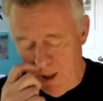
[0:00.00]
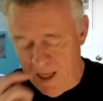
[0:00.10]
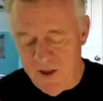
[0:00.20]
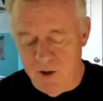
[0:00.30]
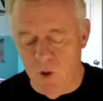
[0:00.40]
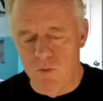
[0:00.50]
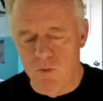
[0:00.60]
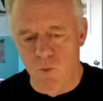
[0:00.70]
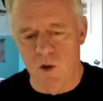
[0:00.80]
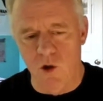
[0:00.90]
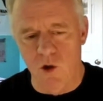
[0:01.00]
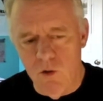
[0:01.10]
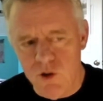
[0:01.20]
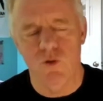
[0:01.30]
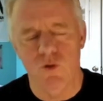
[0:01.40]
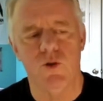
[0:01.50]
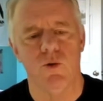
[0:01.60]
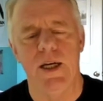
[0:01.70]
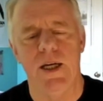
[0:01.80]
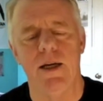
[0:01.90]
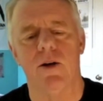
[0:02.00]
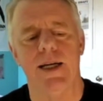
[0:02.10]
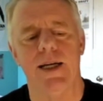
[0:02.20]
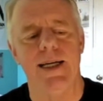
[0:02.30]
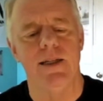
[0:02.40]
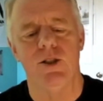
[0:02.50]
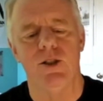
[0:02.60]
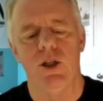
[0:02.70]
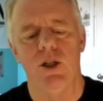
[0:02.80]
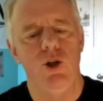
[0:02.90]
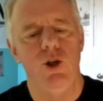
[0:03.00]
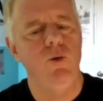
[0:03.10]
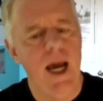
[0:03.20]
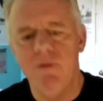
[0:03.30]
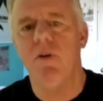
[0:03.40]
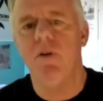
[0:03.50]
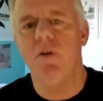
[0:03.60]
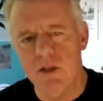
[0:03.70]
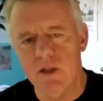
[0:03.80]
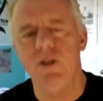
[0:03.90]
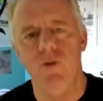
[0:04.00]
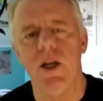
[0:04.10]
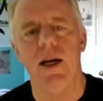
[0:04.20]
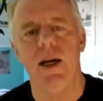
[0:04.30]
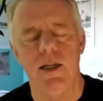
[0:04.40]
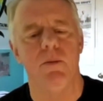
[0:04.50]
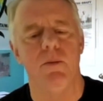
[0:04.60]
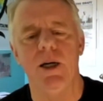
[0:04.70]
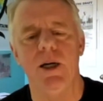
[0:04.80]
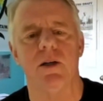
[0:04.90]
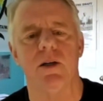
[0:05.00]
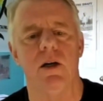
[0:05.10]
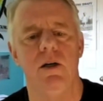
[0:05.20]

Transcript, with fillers: think what, what's also true here is you have a fairly united America.